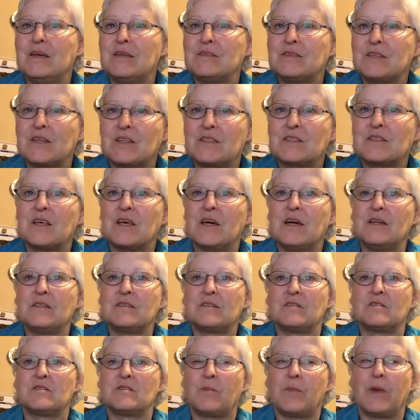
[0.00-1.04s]

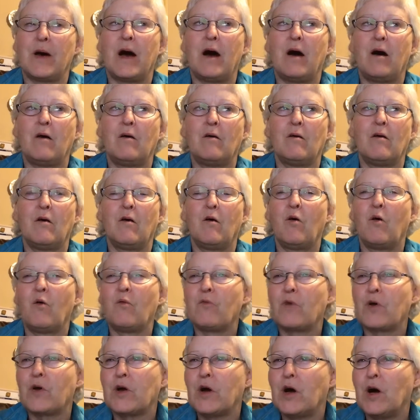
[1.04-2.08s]
Success is about
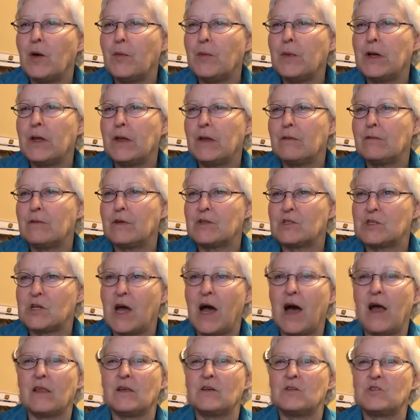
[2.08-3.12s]
overcoming the
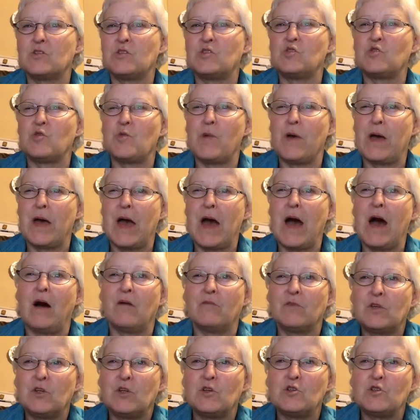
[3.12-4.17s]
challenges you may
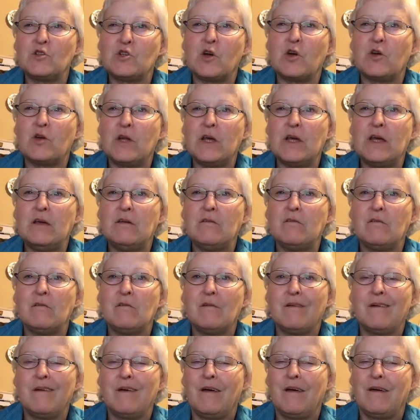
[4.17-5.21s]
have in your journey
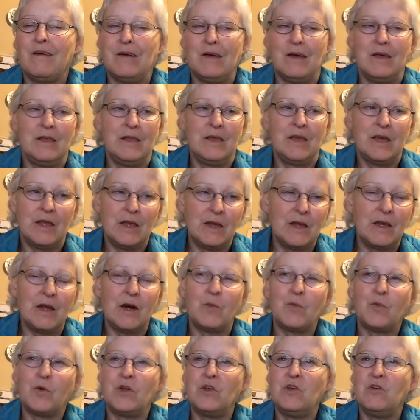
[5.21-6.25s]
and getting
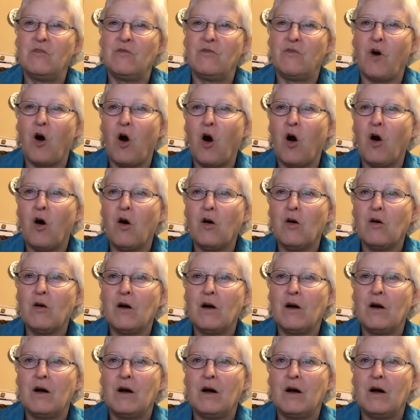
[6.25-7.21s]
up when you fall